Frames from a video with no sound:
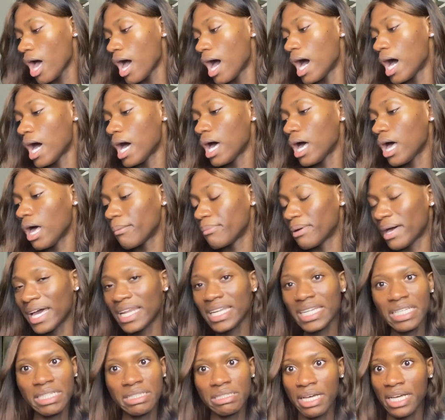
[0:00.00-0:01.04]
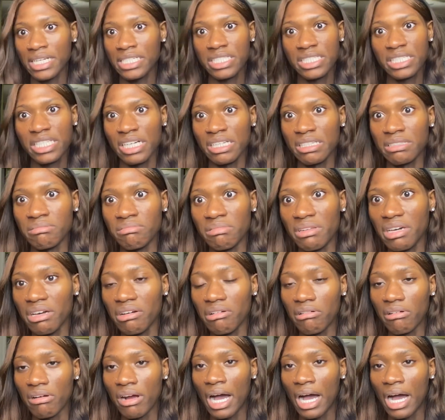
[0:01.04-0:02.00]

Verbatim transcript: um, I need, I just sucked some dick, girl.